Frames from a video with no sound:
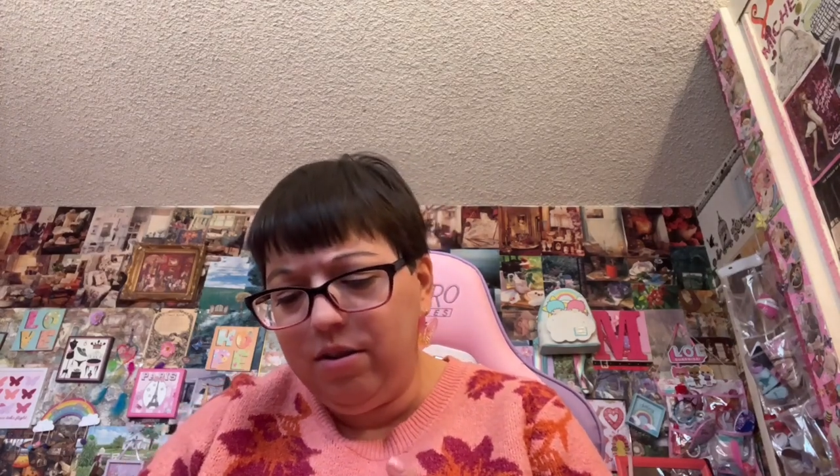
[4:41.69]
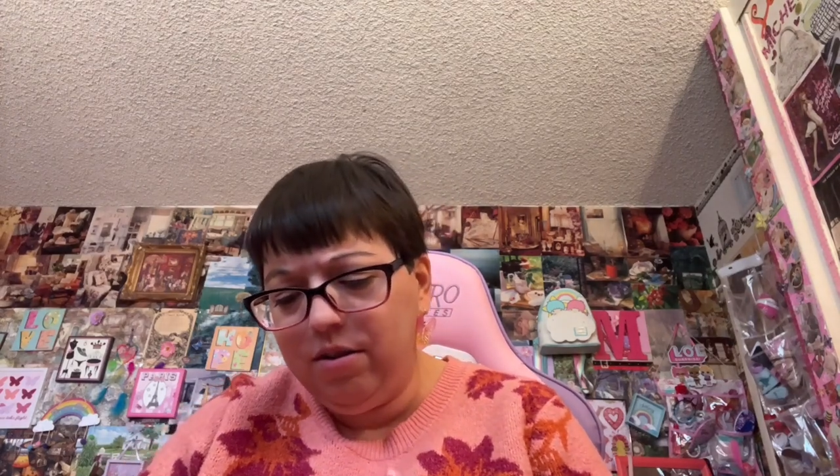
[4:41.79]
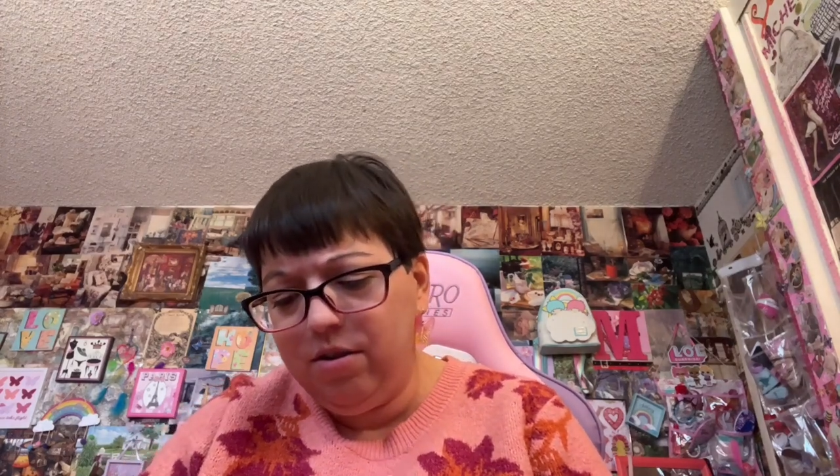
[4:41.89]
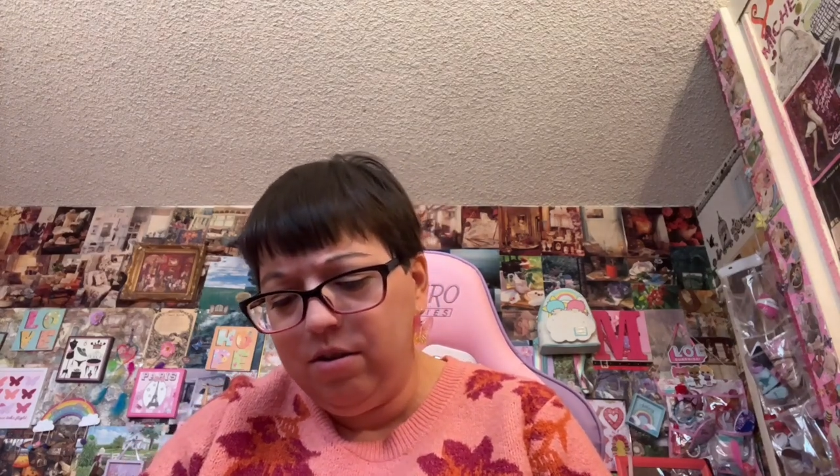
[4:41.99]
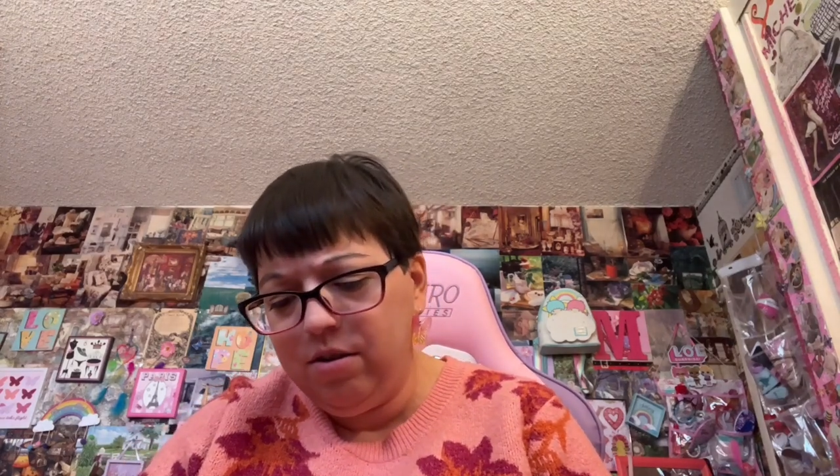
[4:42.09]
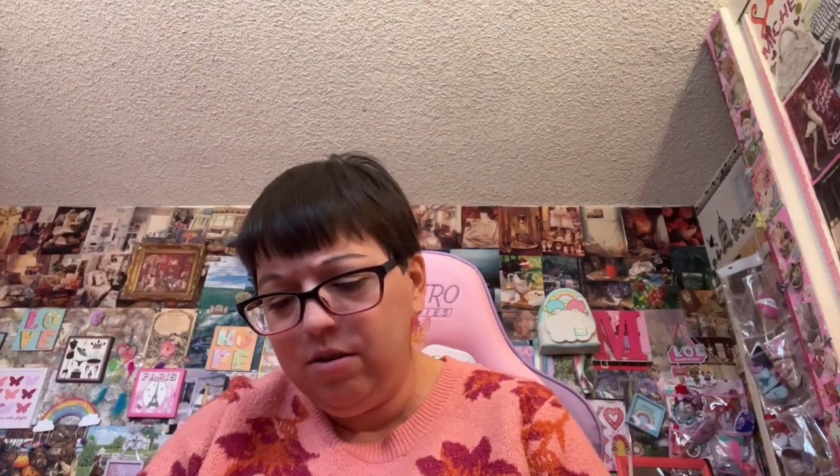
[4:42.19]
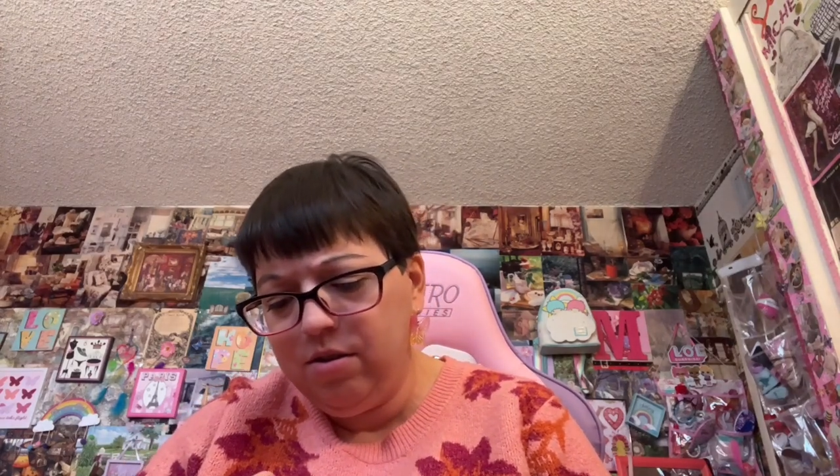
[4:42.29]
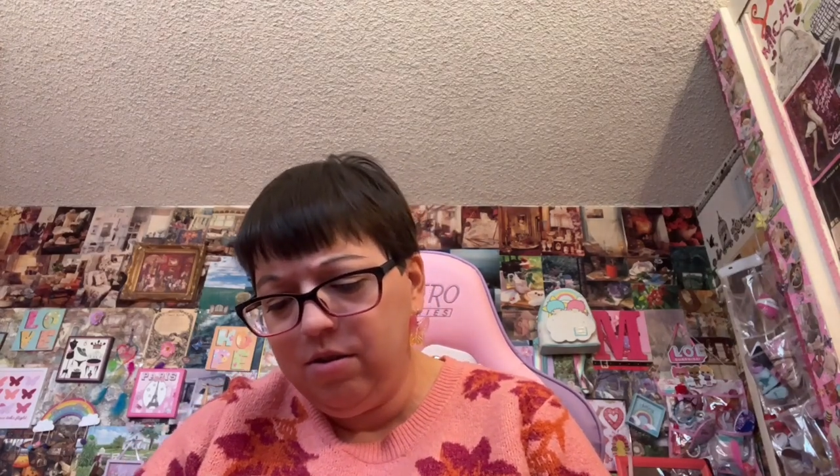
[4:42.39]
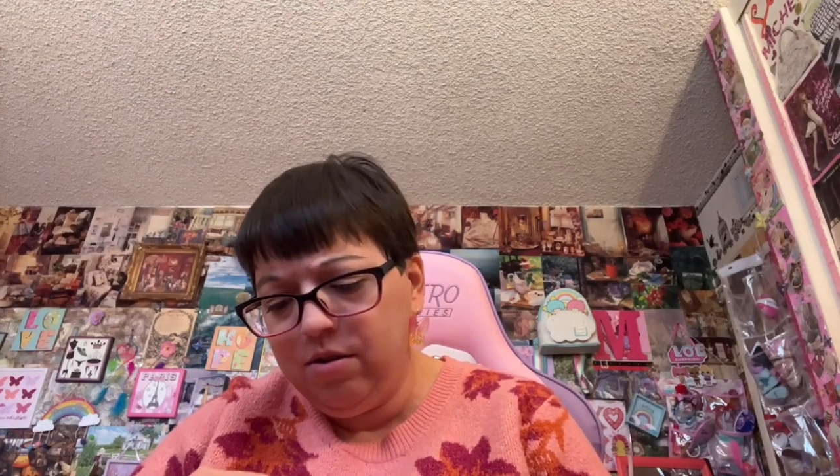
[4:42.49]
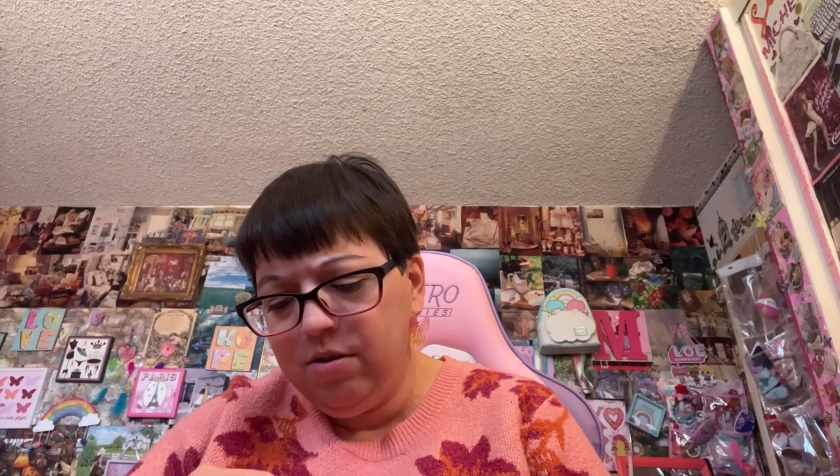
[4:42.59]
it.
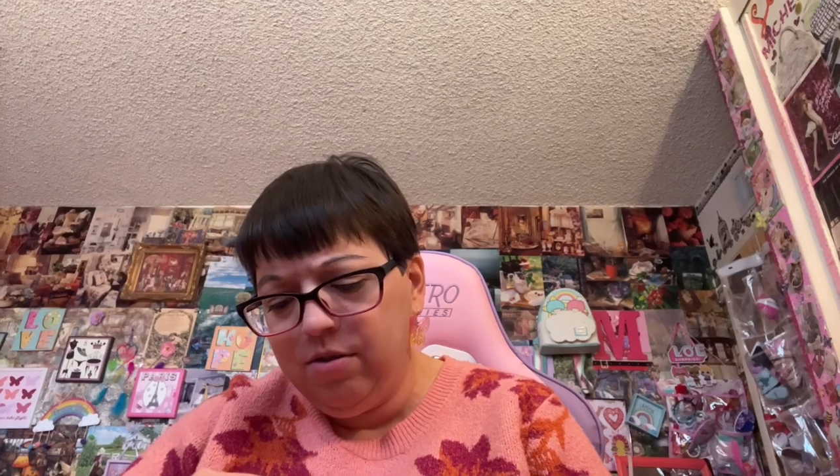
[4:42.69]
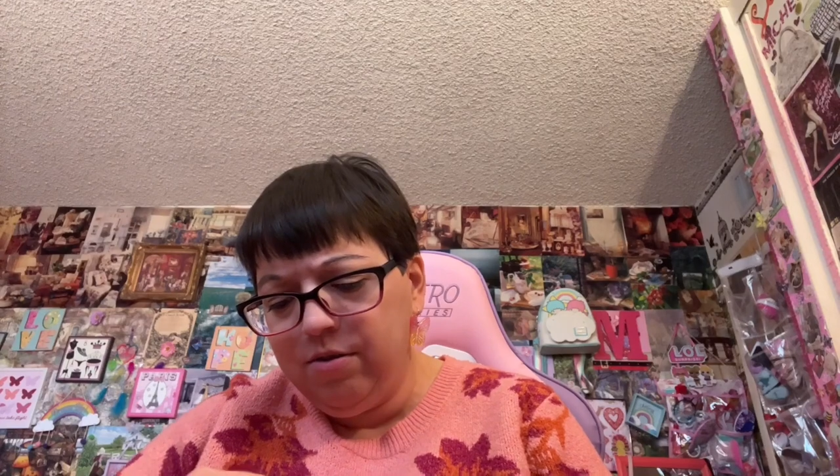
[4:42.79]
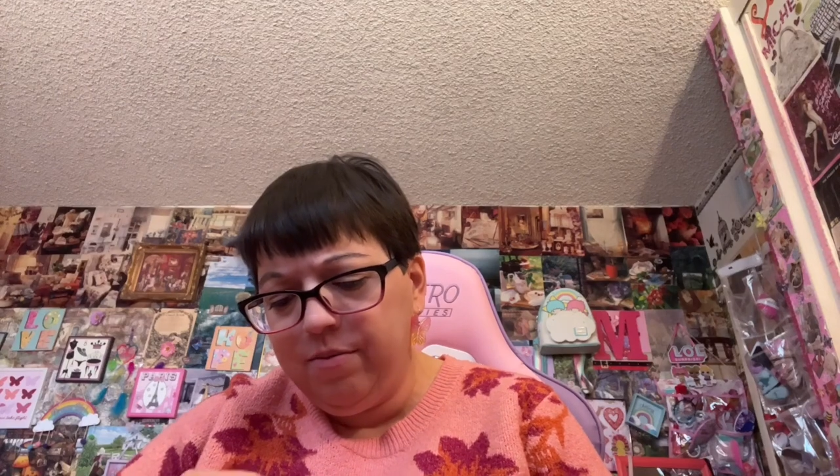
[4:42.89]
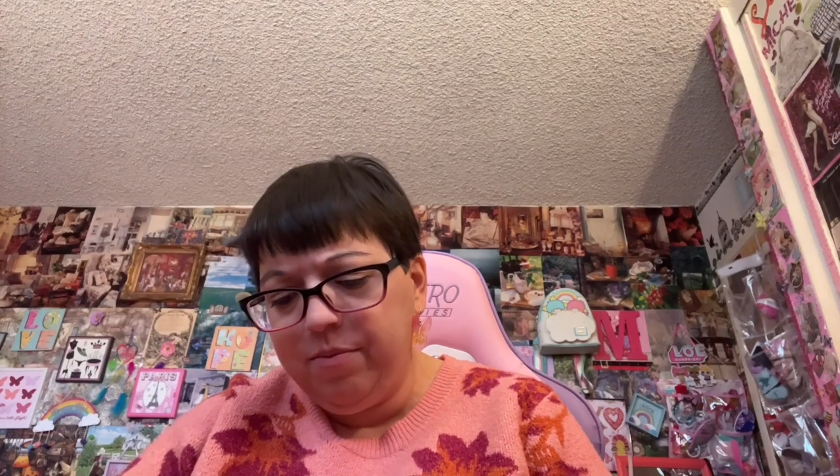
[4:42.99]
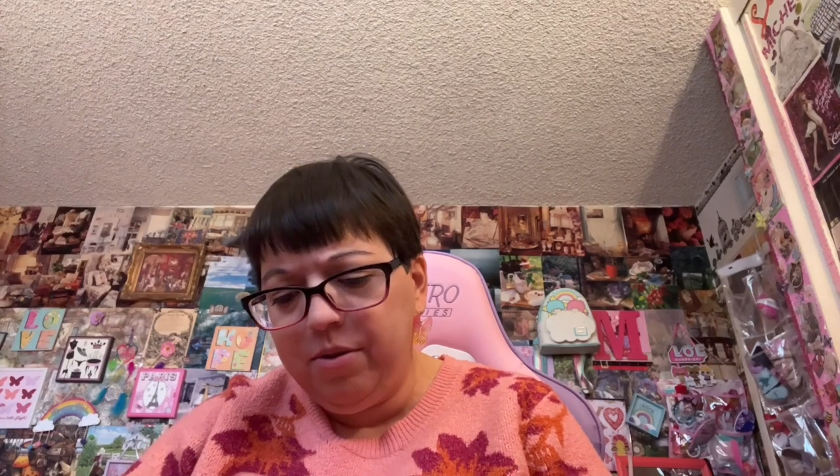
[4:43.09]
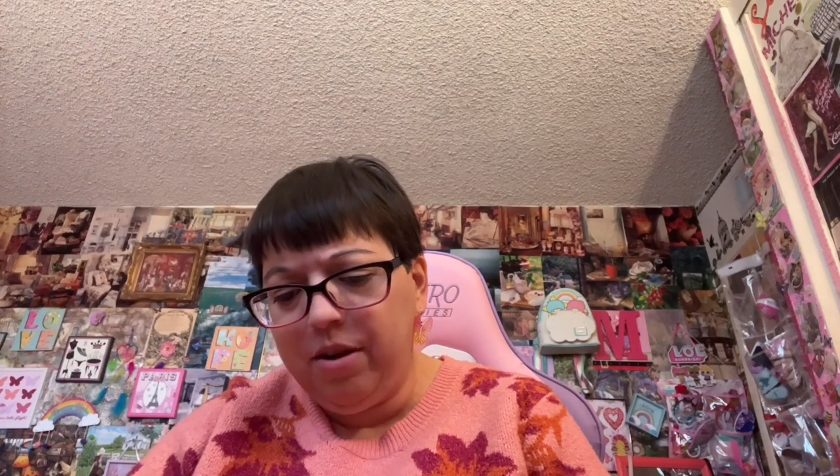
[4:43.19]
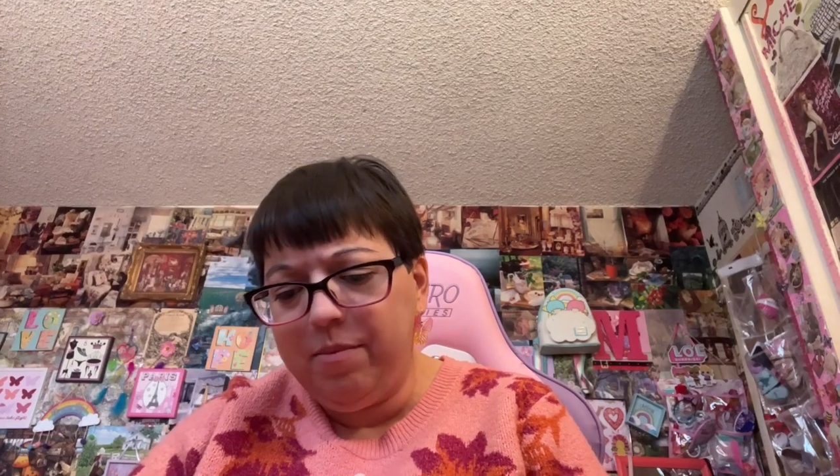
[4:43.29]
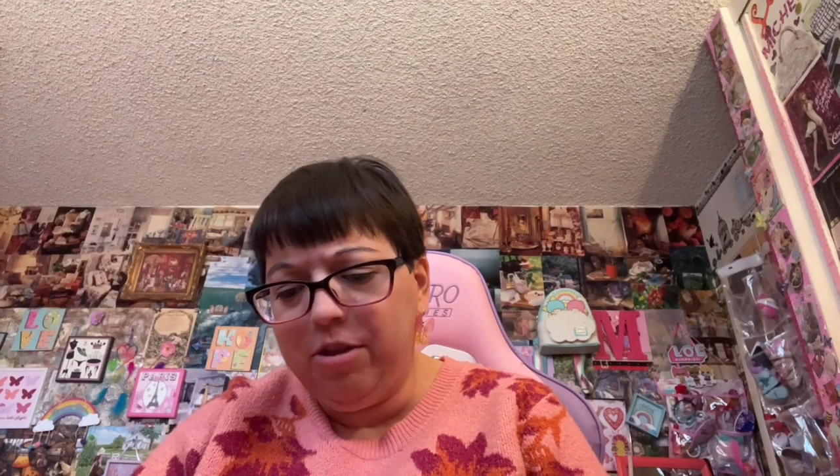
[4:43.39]
I'm